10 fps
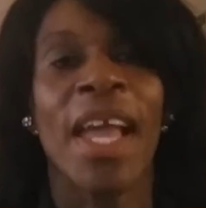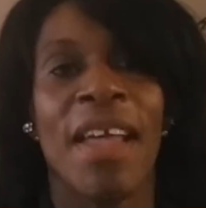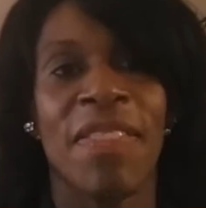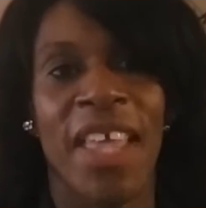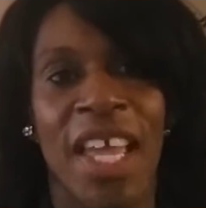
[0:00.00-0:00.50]

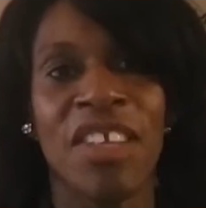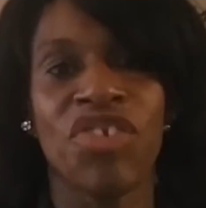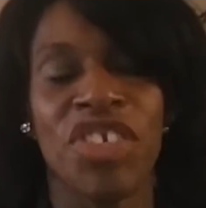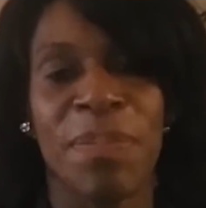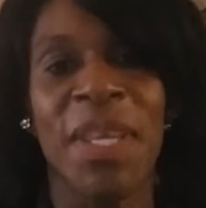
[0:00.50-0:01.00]
and then
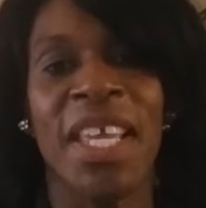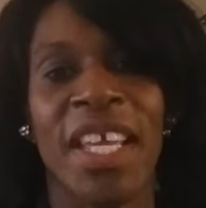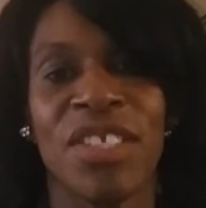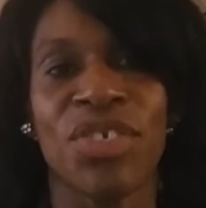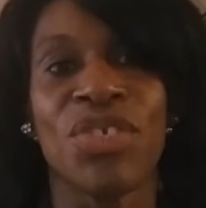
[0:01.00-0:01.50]
just
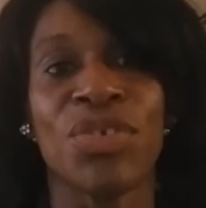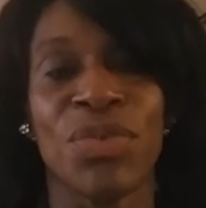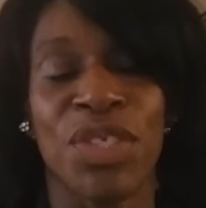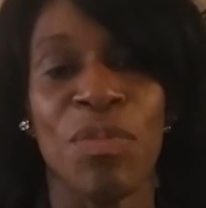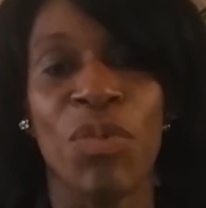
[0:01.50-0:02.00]
begin to do
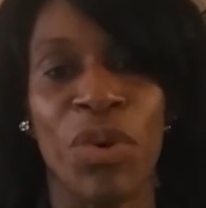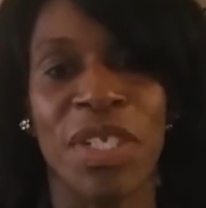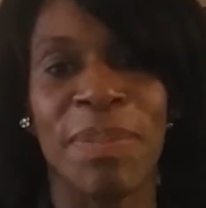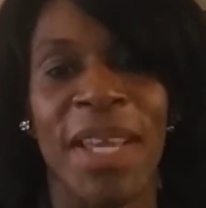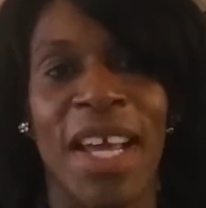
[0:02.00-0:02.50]
some
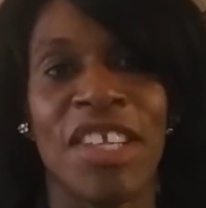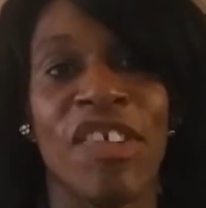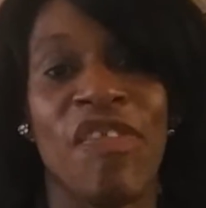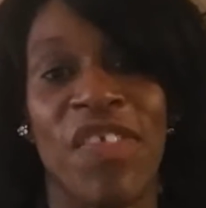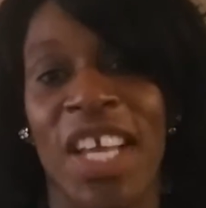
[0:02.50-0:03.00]
works behind
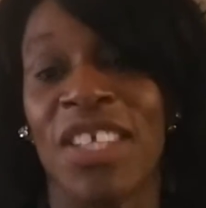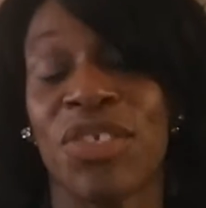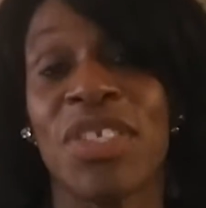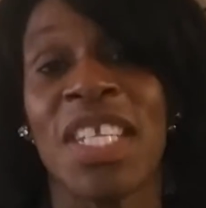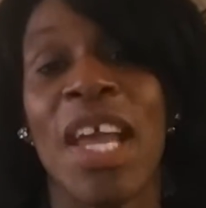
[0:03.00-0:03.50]
your faith.
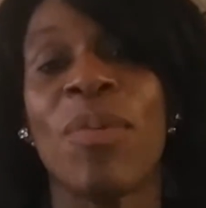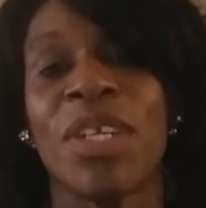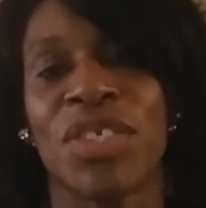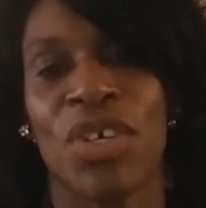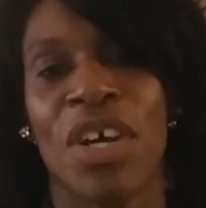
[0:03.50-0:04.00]
So today I
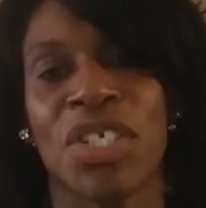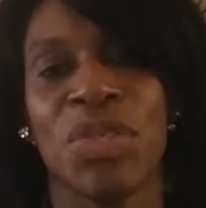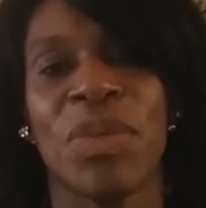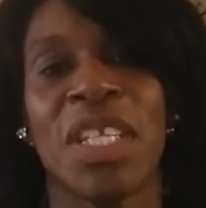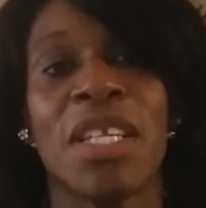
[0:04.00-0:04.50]
want to talk
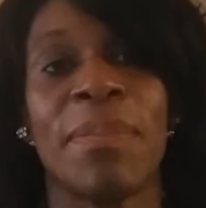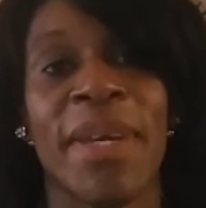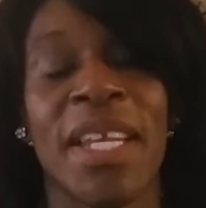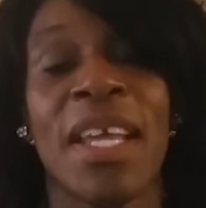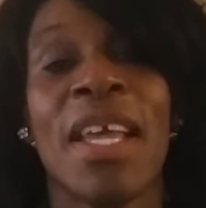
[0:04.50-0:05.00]
to you a little
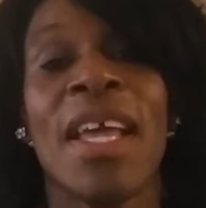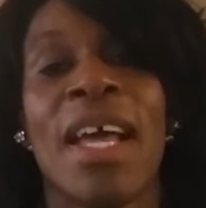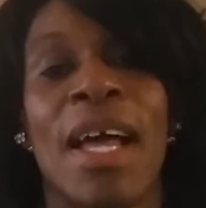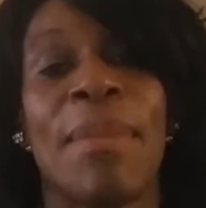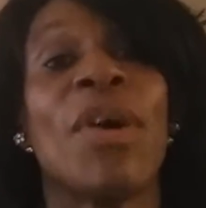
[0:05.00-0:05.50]
bit
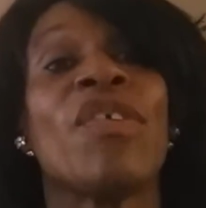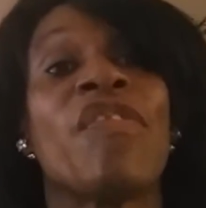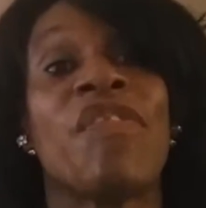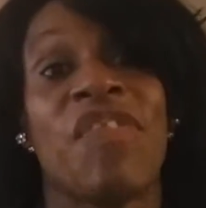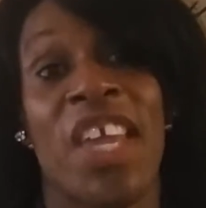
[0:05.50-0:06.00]
about
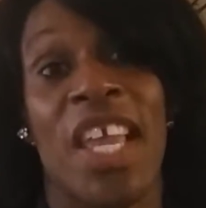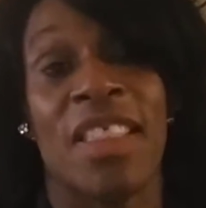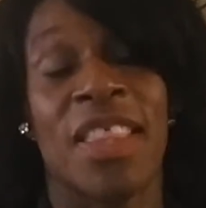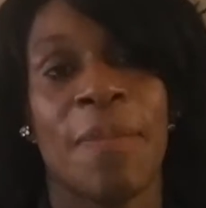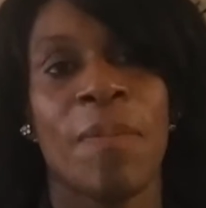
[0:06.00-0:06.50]

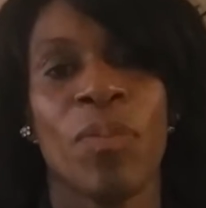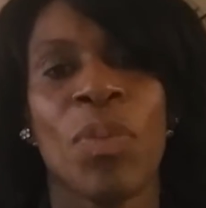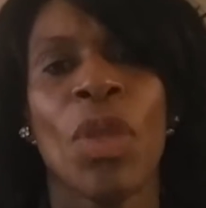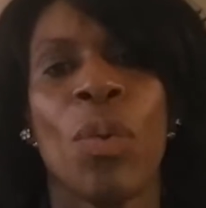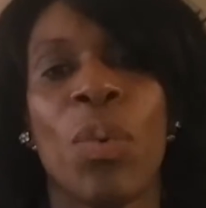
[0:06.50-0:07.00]
faith.
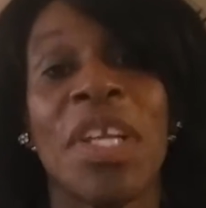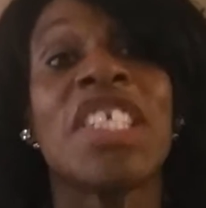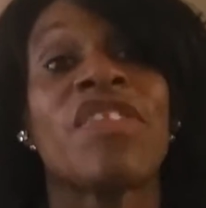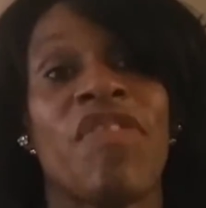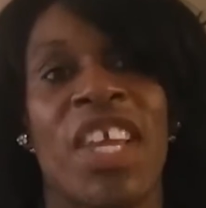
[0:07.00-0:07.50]
What
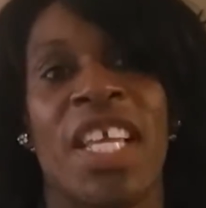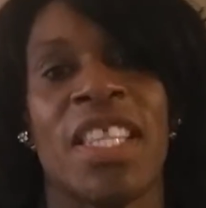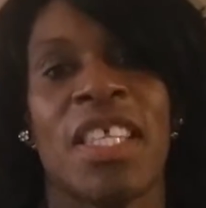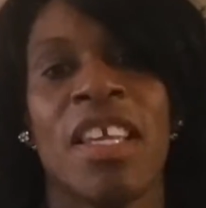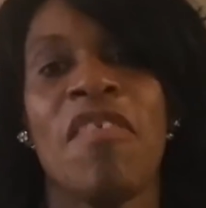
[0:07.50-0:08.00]
is faith?
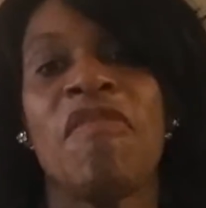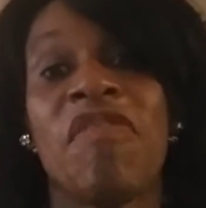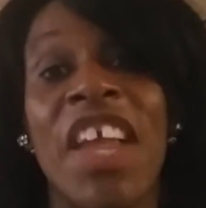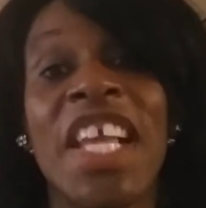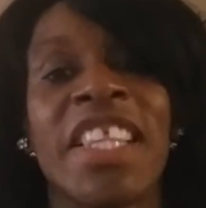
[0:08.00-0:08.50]

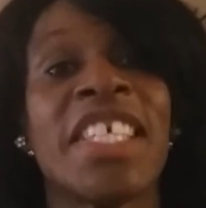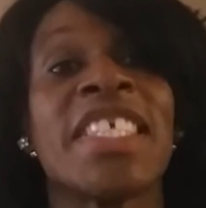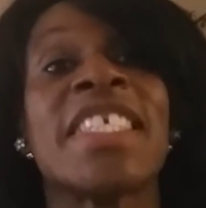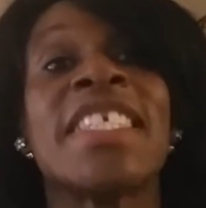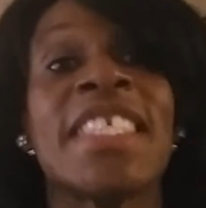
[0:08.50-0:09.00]
Faith
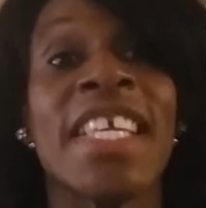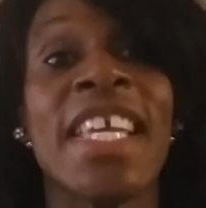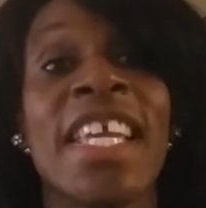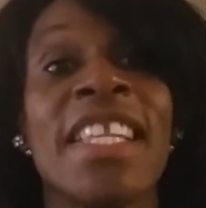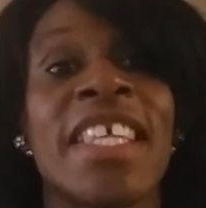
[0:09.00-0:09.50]
is a
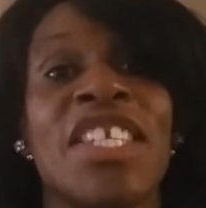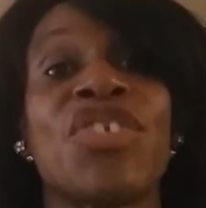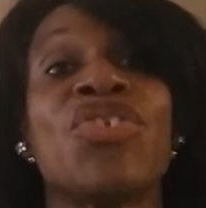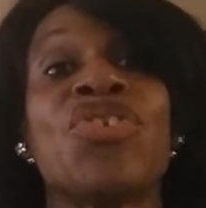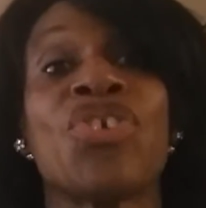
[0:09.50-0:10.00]
seed that
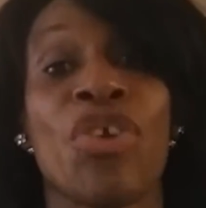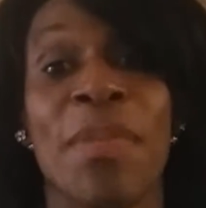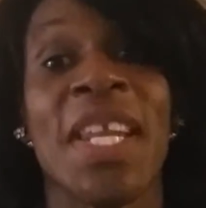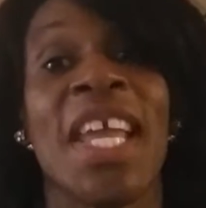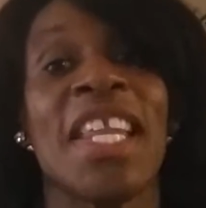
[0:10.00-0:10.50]
is
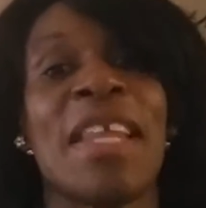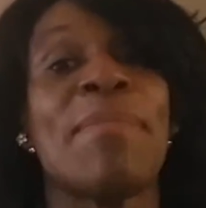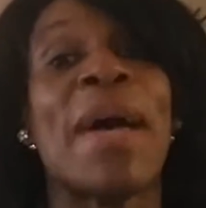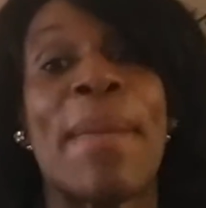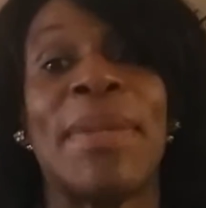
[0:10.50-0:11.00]

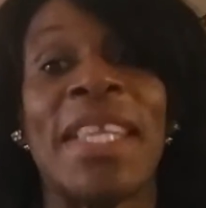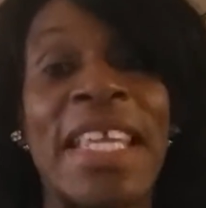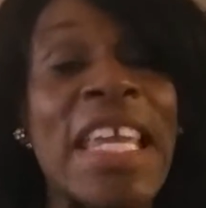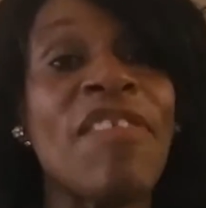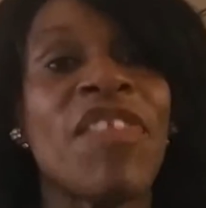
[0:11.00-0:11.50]
germinated by
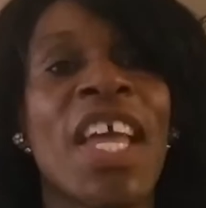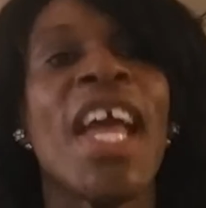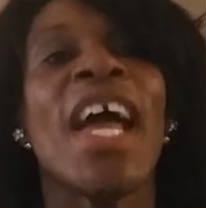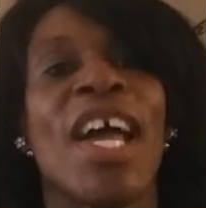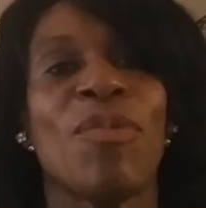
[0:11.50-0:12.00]
belief
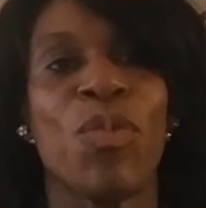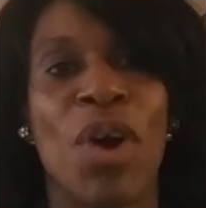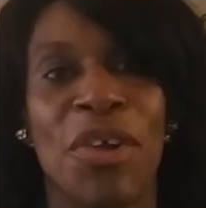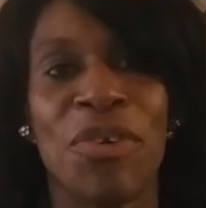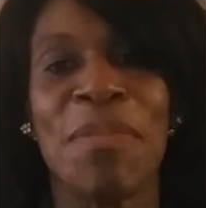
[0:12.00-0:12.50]
and
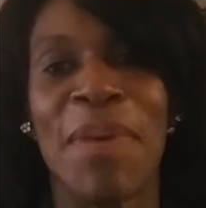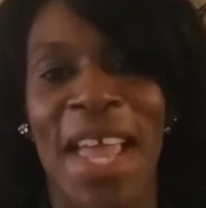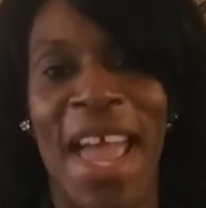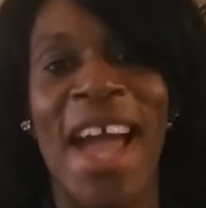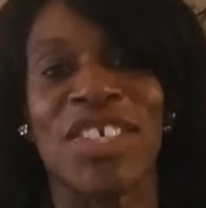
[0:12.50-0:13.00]
watered
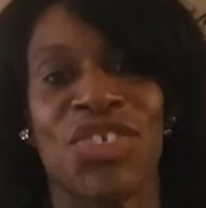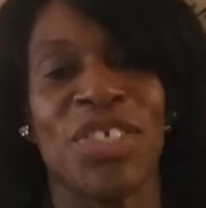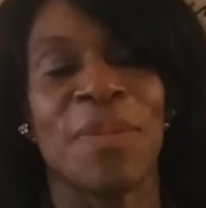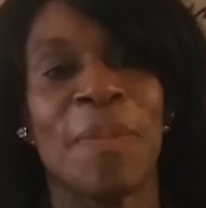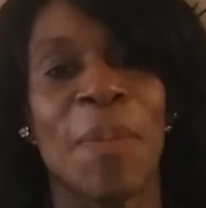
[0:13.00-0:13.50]
by action.